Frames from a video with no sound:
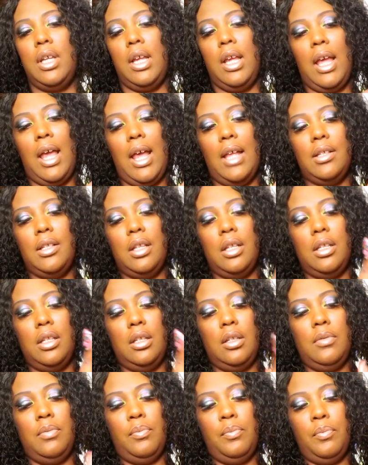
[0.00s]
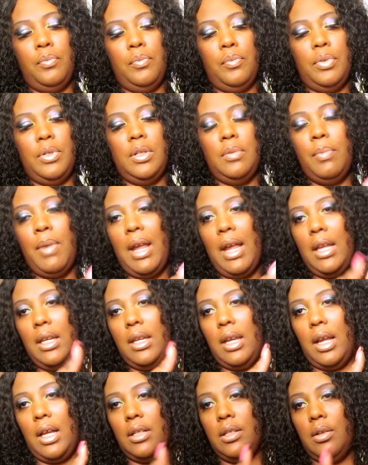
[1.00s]
it has the
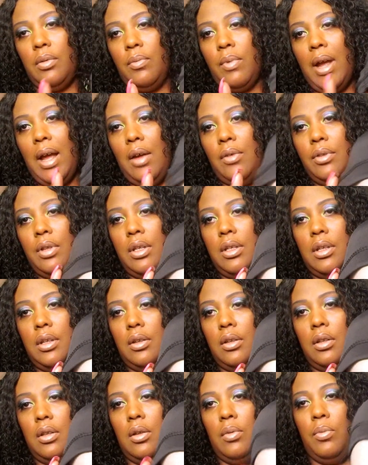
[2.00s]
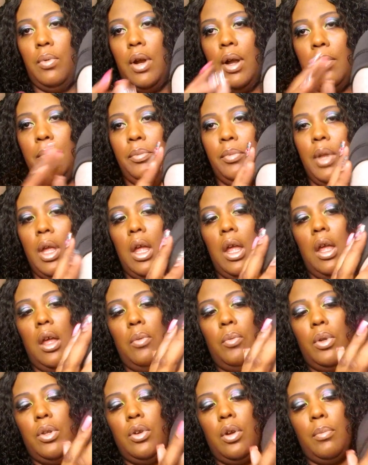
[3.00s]
spandex around the rim.
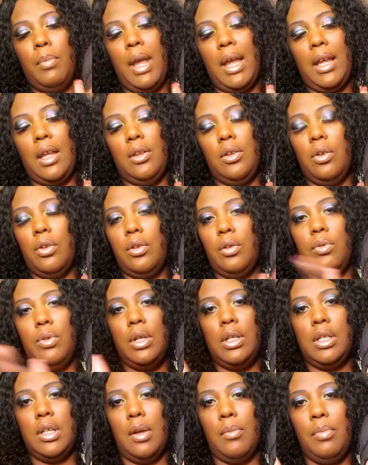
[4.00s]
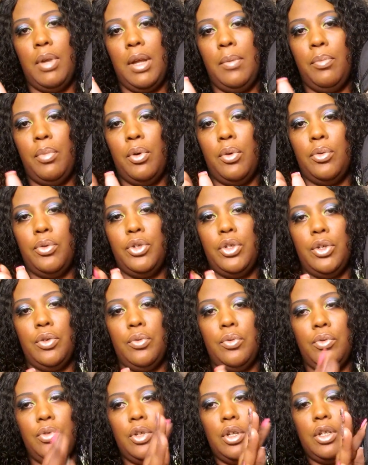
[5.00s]
When you're making your unit, some people
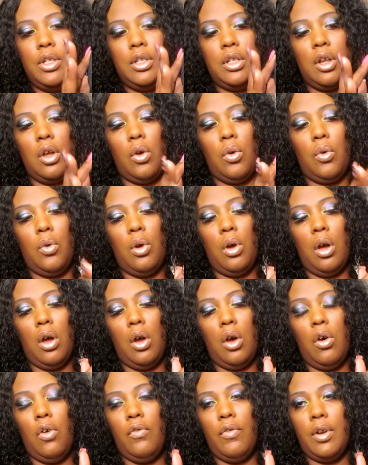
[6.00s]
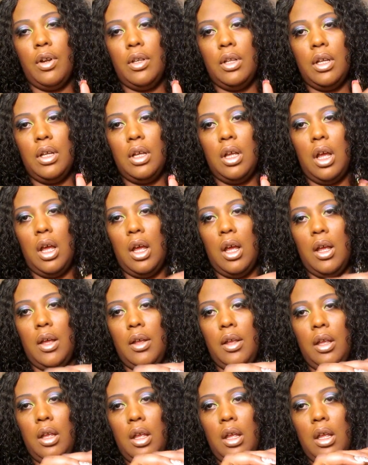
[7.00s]
choose to sew over the
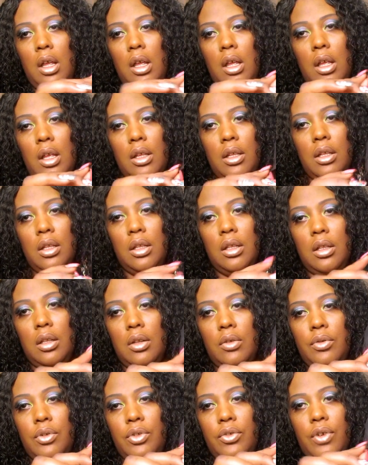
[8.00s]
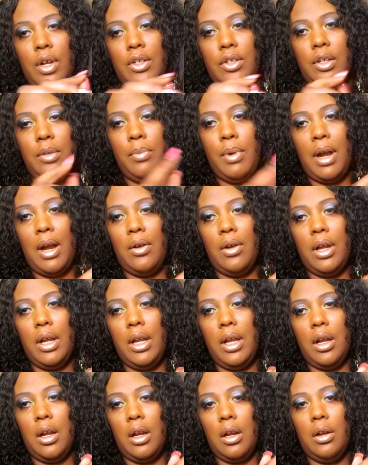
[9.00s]
little stretchy part
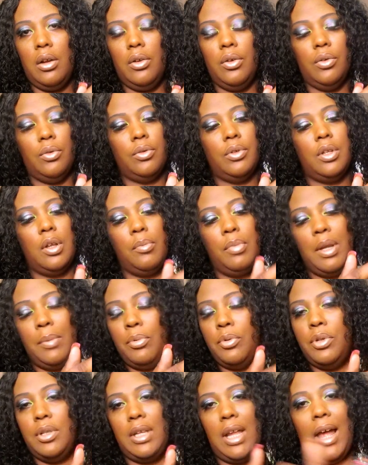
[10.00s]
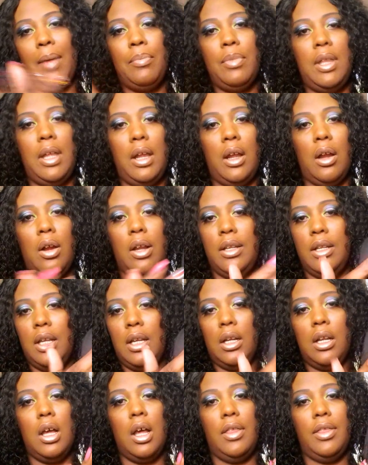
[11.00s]
here. Some people stop there and
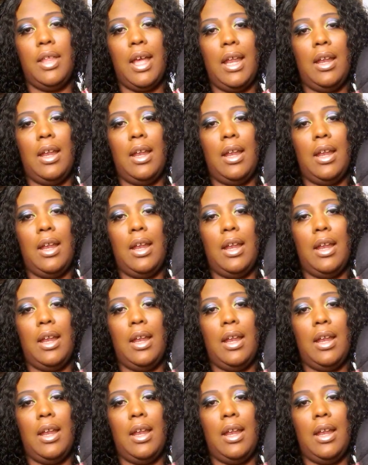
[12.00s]
then cut that